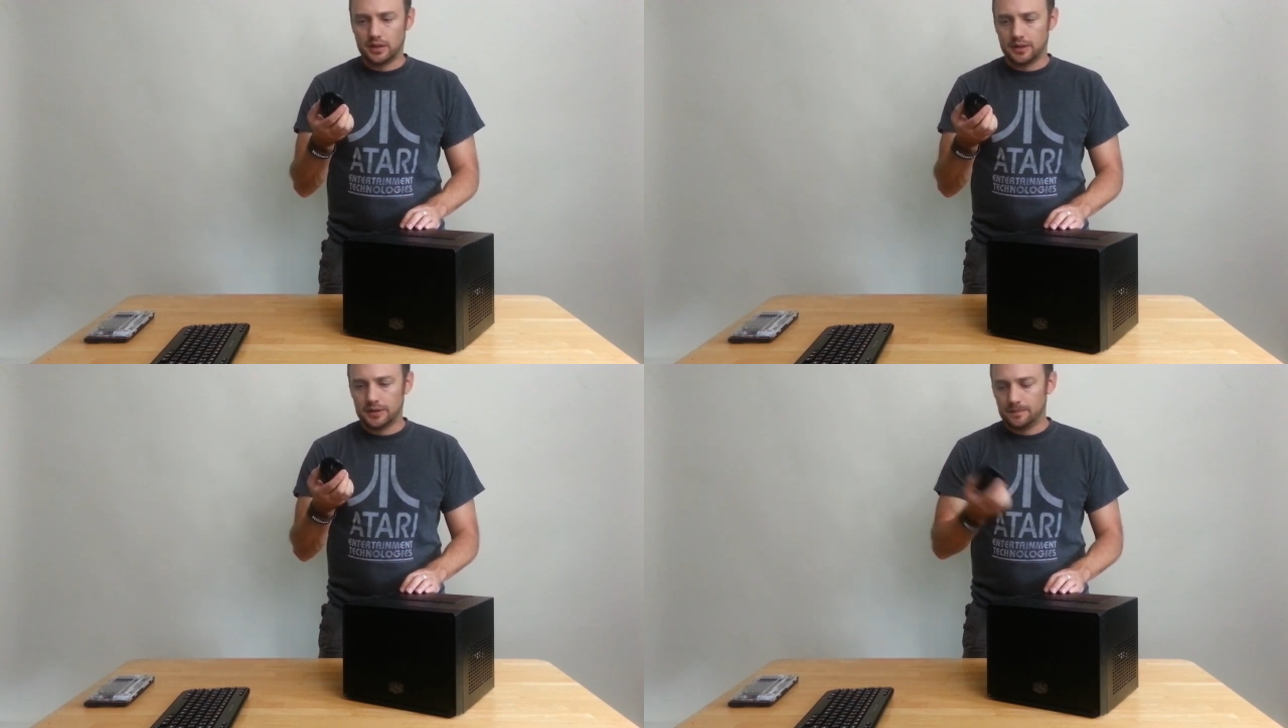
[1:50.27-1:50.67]

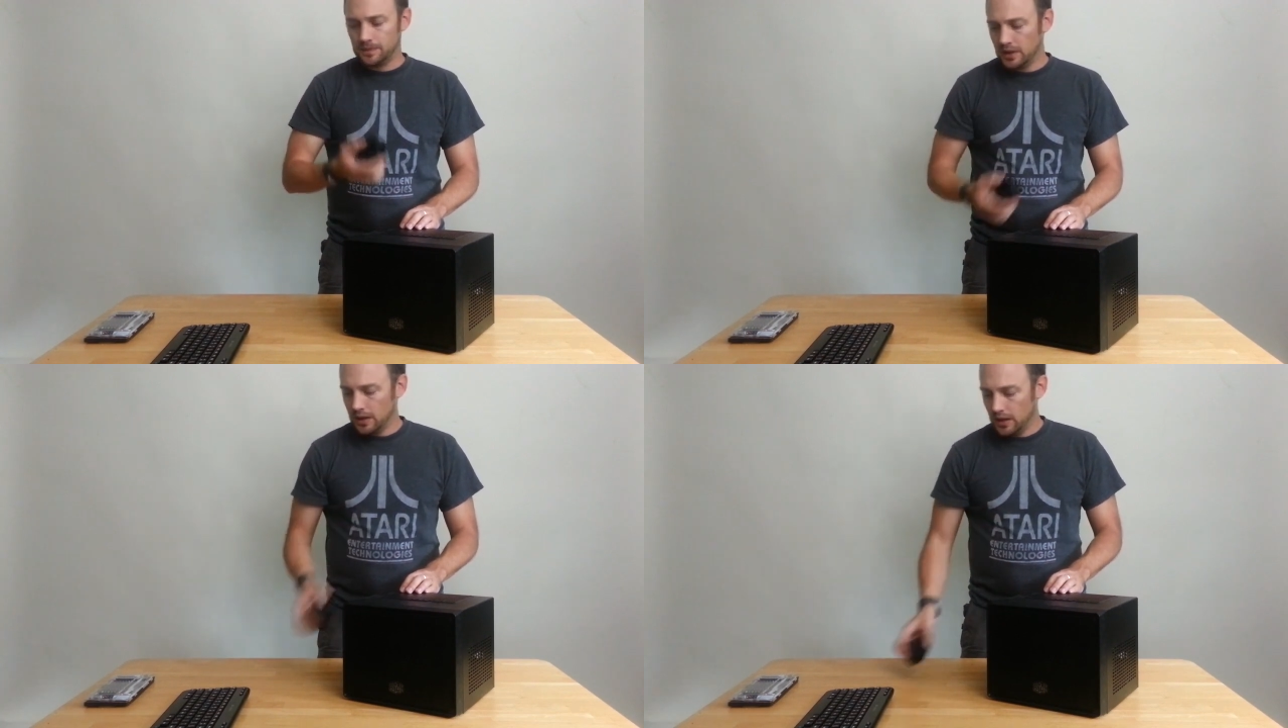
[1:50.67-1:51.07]

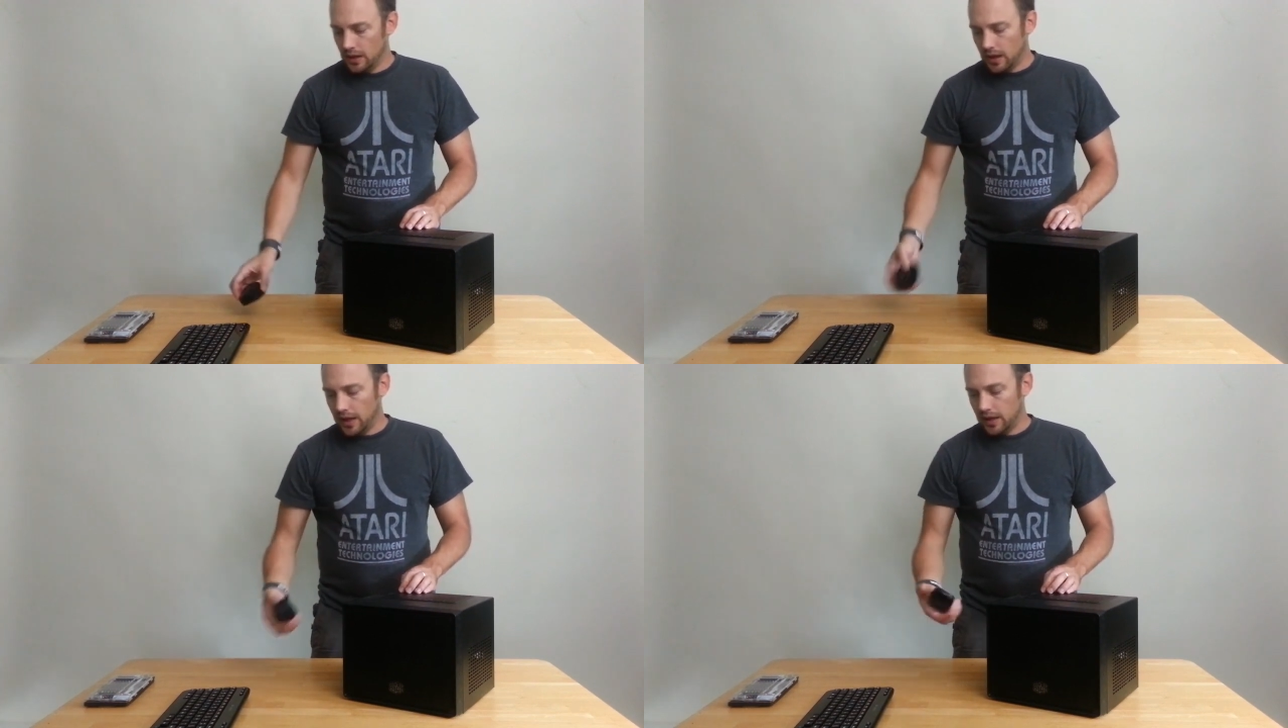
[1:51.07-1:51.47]

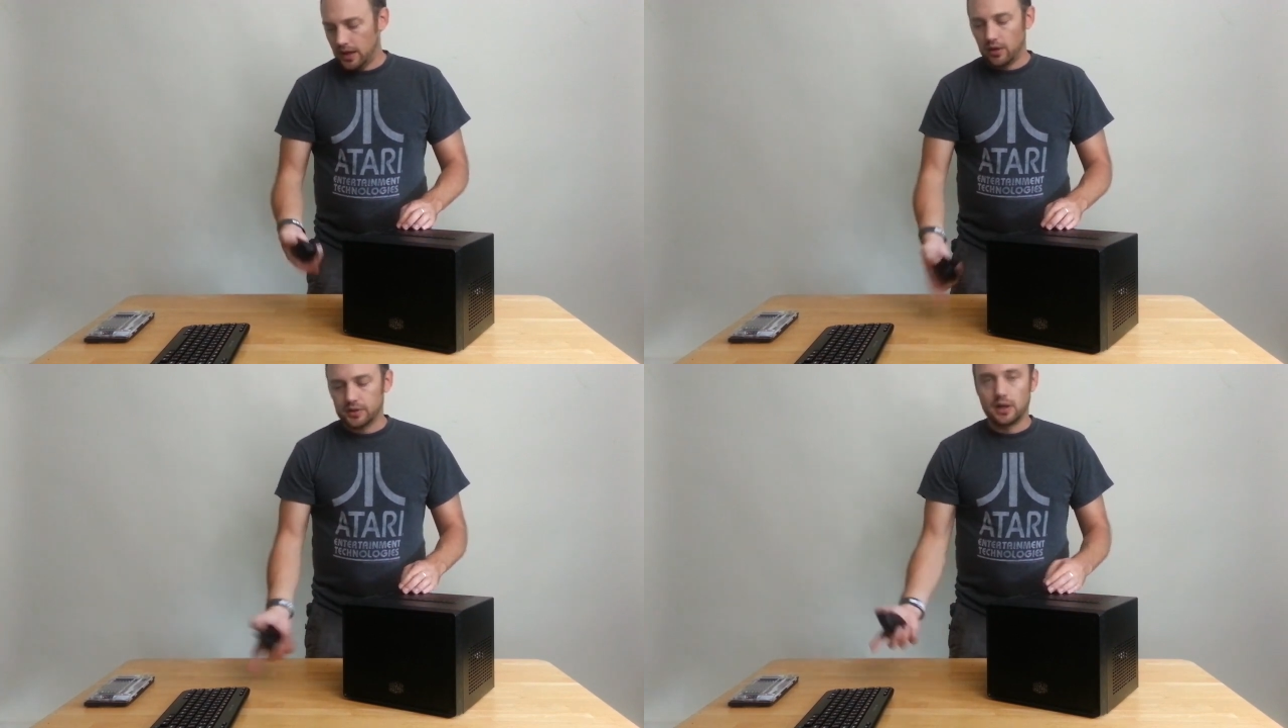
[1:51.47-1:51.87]
and
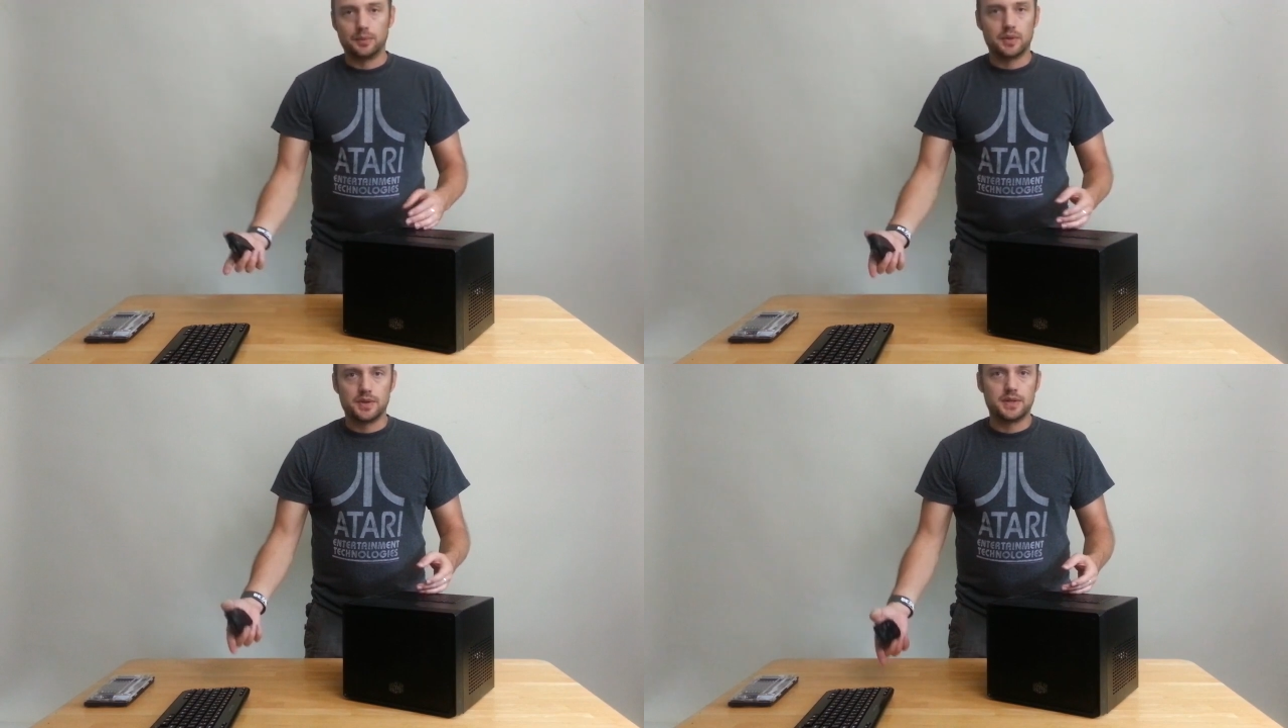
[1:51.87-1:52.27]
I hooked it
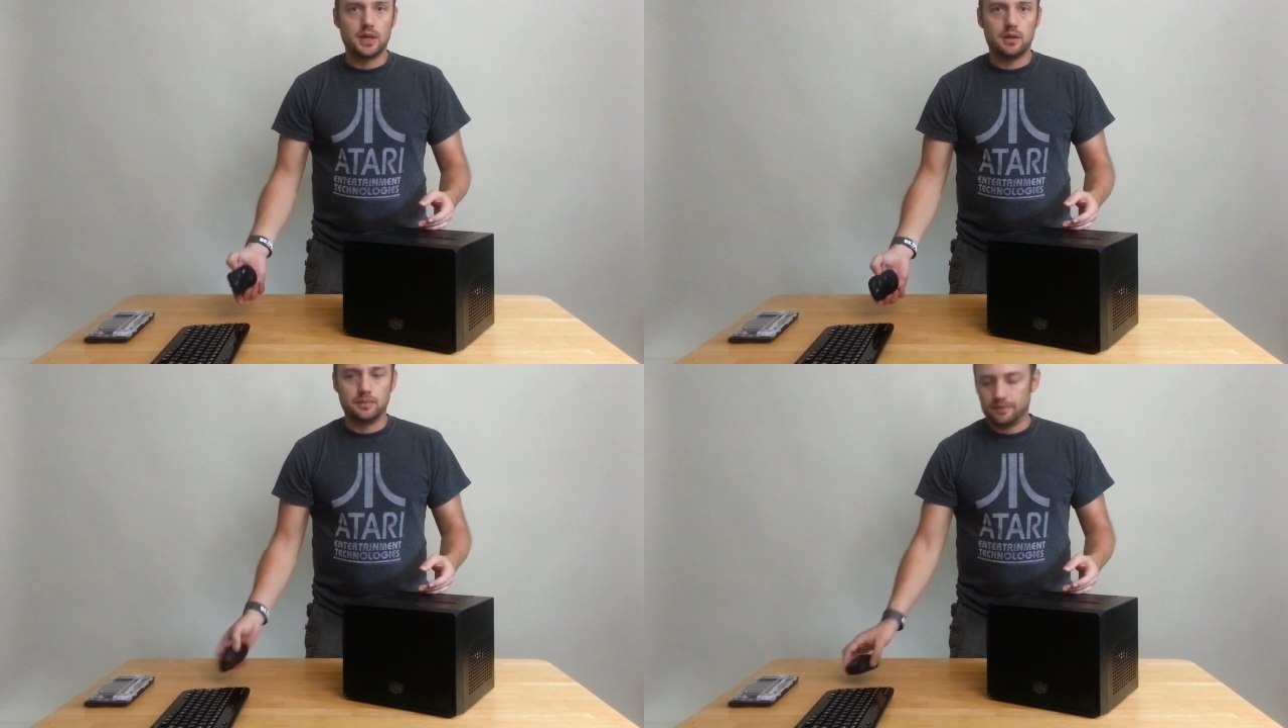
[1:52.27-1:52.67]
up to the
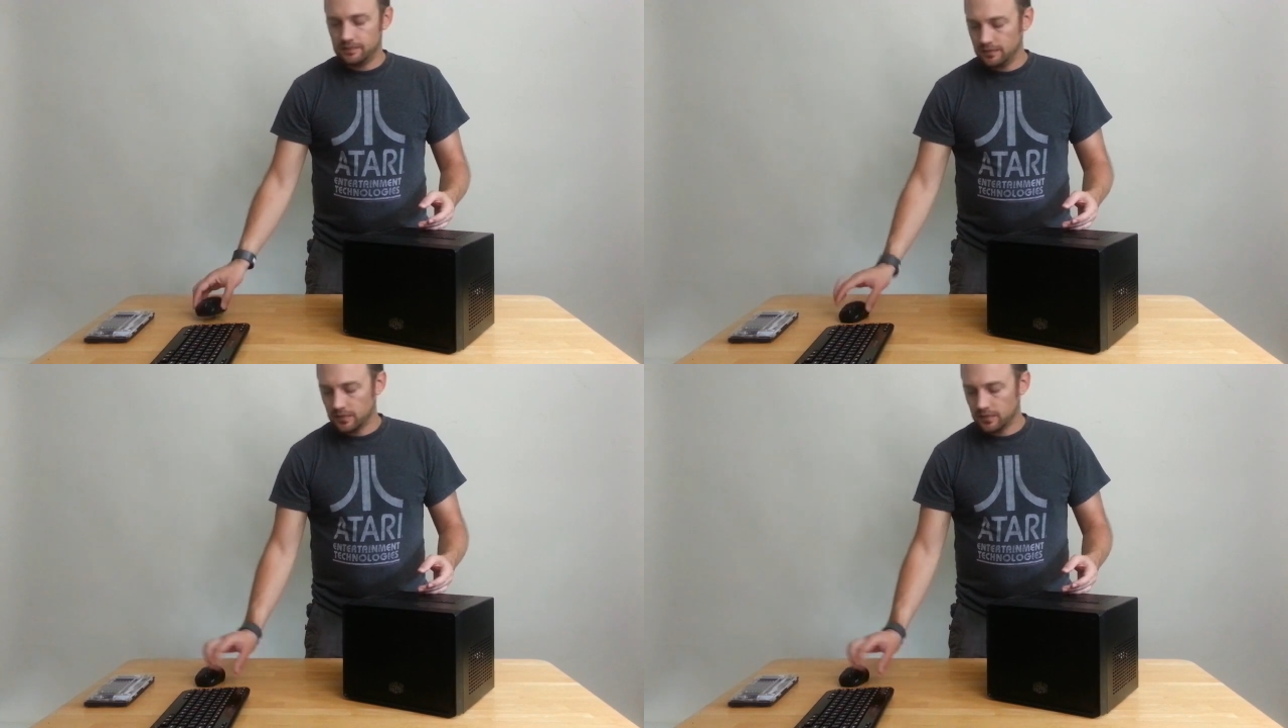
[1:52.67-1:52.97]
same